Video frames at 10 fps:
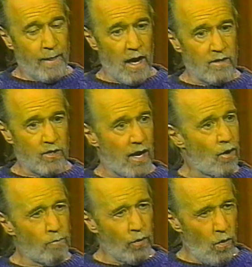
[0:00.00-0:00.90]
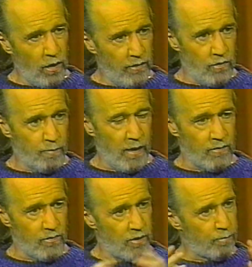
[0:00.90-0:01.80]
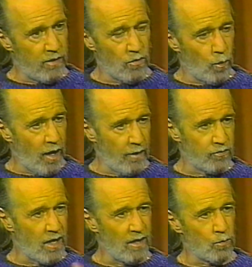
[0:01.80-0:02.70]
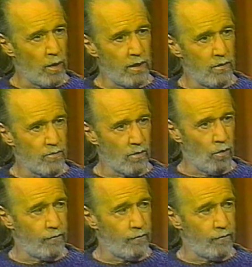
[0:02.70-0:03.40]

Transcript: I said, I don't belong in these places. These places went out of style 20 years ago.